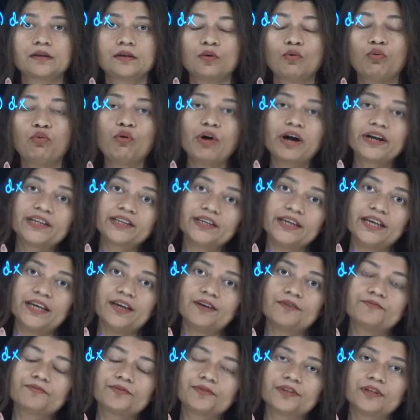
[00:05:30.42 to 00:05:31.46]
What
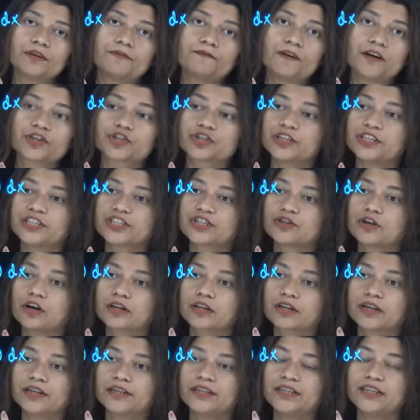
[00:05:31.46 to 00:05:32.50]
if the function is not
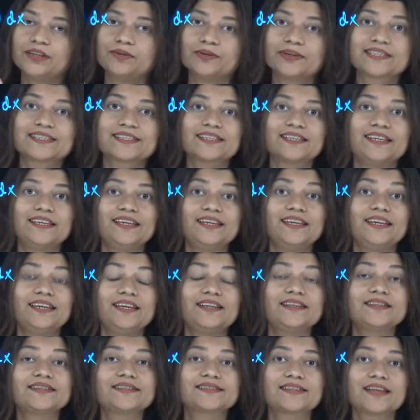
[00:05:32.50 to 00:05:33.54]
continuous
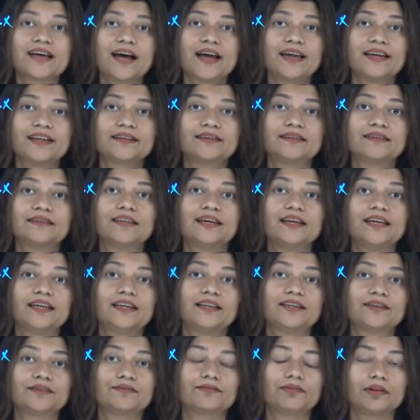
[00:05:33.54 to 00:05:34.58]
inside the
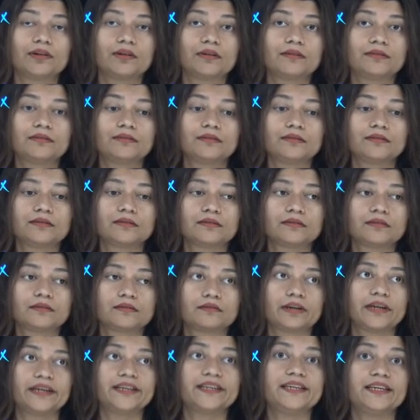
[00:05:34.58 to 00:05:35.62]
interval,
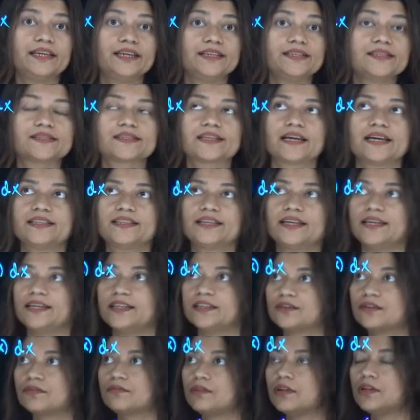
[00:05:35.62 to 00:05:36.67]
right? Inside the
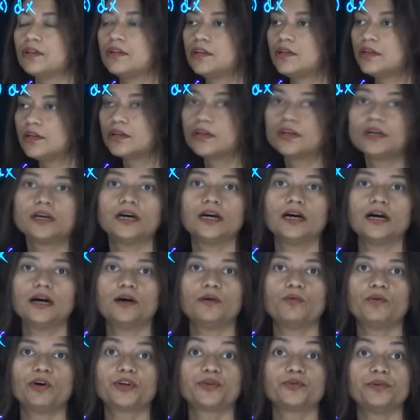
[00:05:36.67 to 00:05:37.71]
interval.
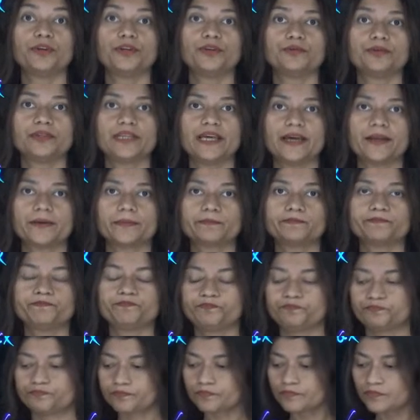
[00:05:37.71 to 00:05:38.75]
What do we do then?
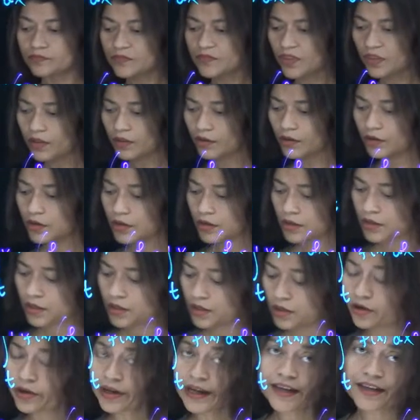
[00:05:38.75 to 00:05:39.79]

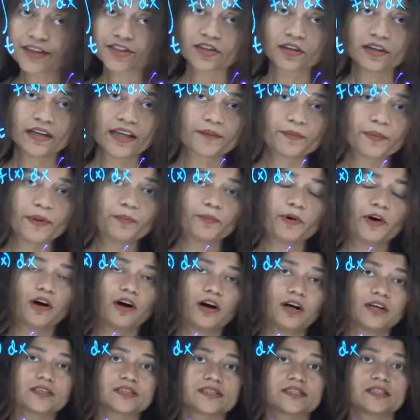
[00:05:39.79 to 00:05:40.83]
Okay, so let me
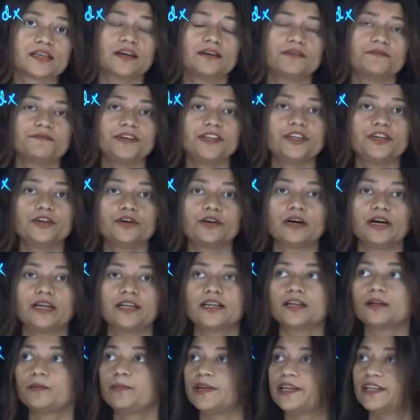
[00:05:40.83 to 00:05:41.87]
pause the video a
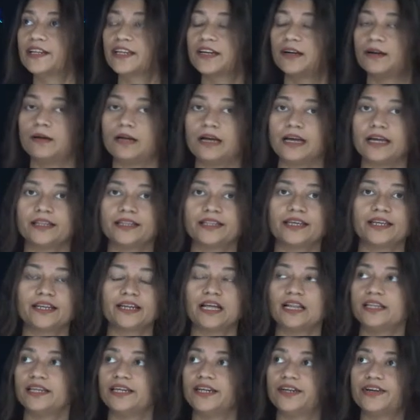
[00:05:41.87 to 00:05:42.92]
little bit and then
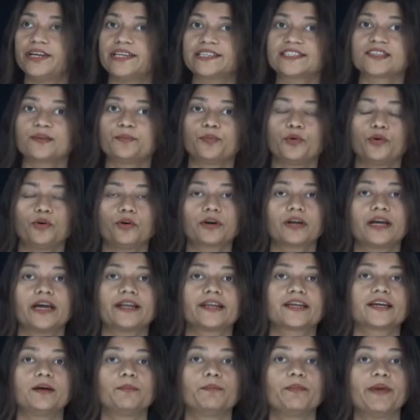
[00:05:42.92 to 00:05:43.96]
I'll erase the board and
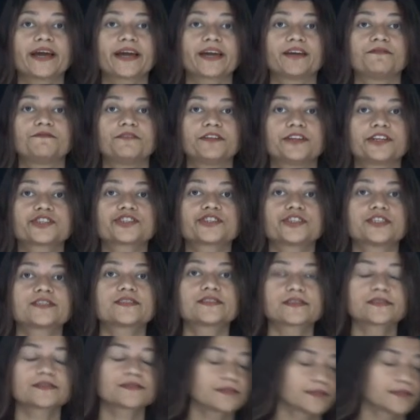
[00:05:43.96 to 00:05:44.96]
come back and finish this.